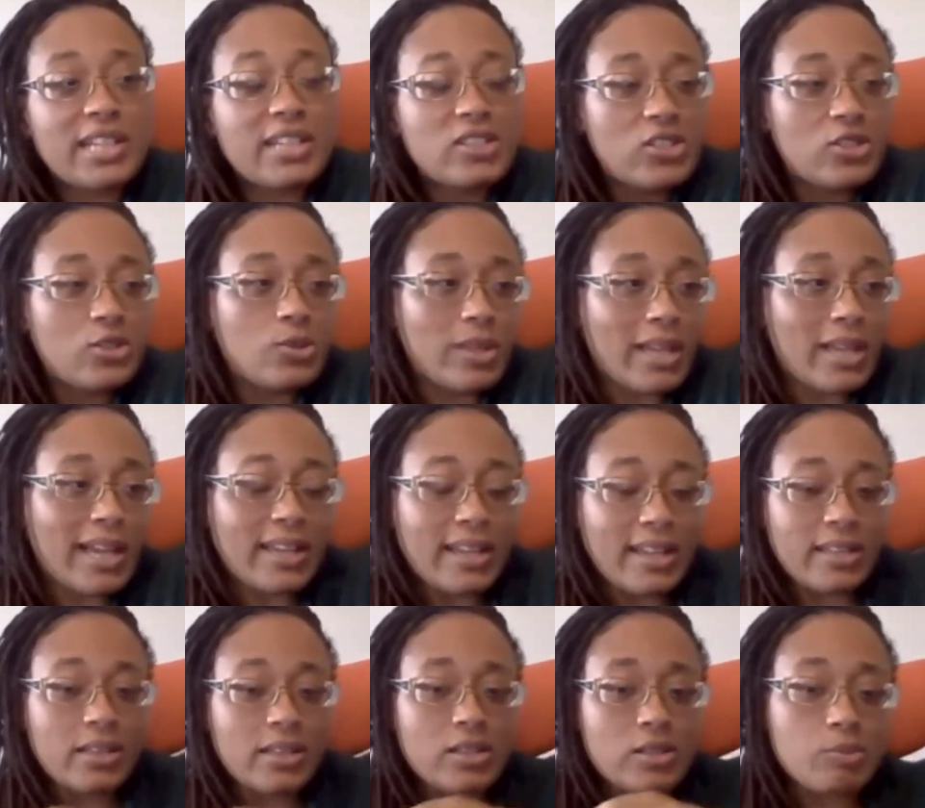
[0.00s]
into
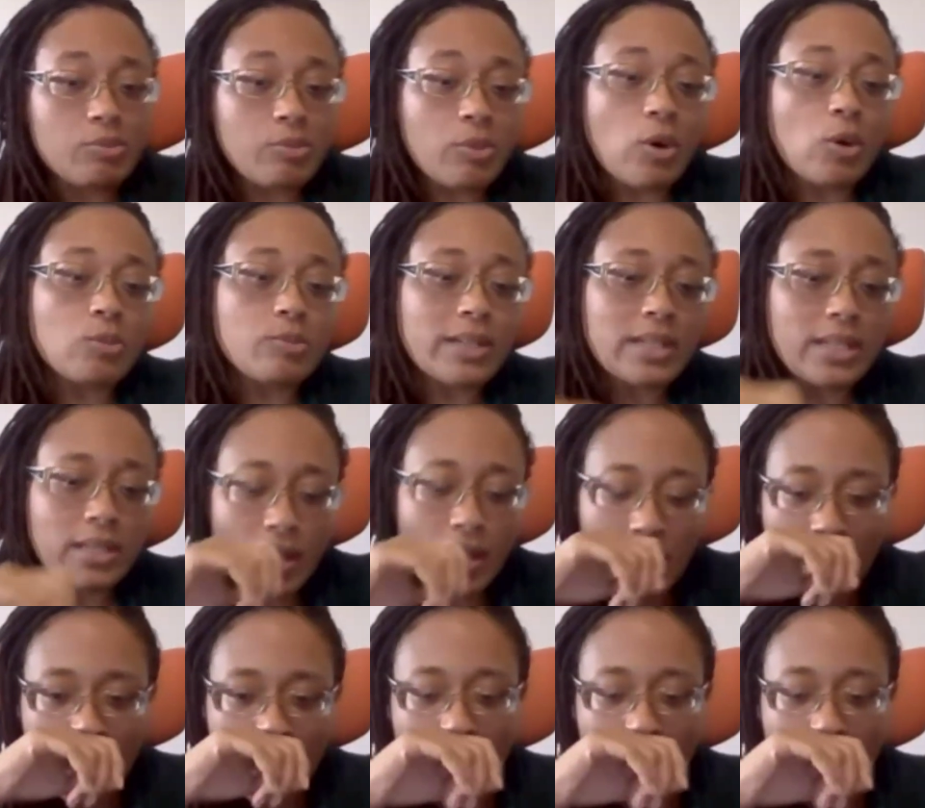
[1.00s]
that in this moment,